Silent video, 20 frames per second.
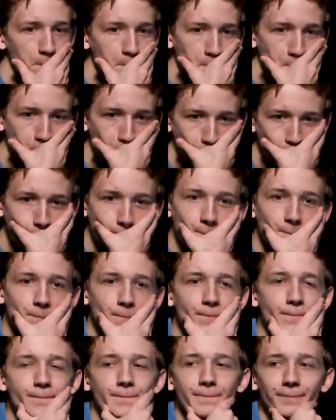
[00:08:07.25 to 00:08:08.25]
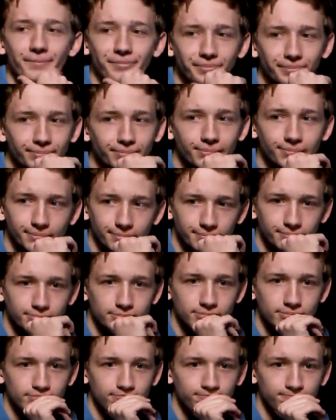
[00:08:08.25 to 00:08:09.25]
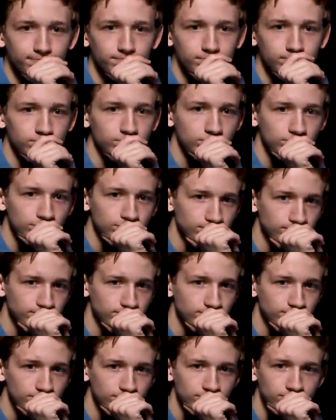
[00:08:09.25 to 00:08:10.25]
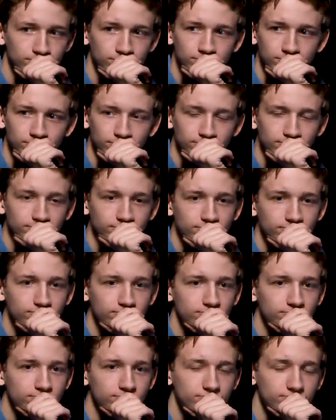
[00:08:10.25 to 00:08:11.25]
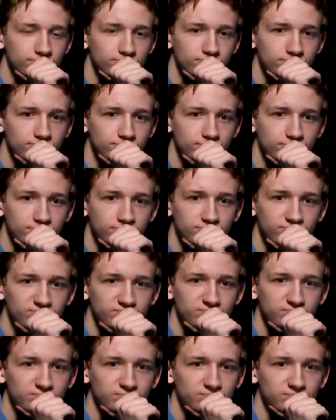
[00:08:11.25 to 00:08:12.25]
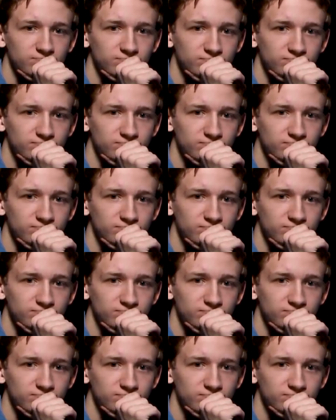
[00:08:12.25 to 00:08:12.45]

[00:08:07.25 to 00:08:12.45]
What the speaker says: Nobody speaks.